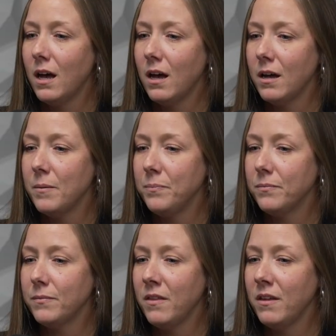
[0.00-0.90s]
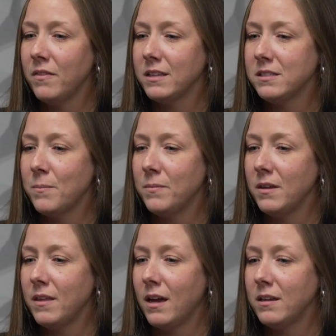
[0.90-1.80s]
I think that's
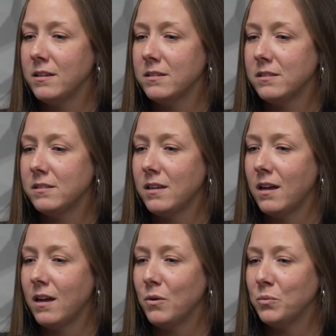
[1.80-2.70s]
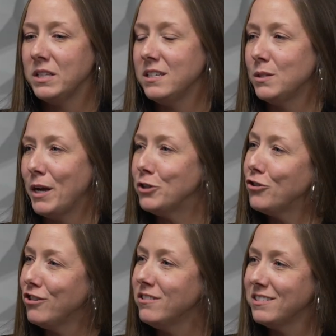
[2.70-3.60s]
something that is really
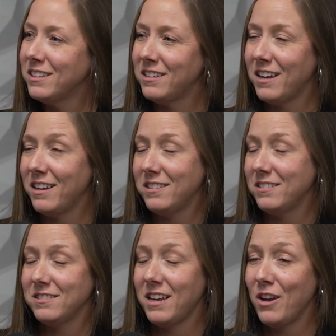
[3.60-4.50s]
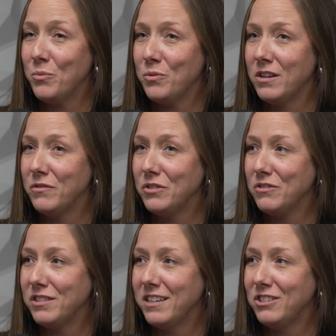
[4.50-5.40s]
special, and I hope we never
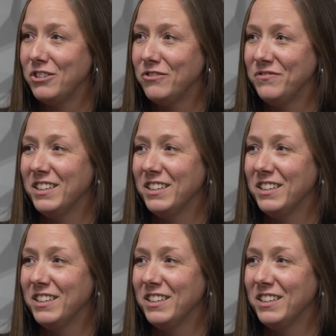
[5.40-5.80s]
lose that too.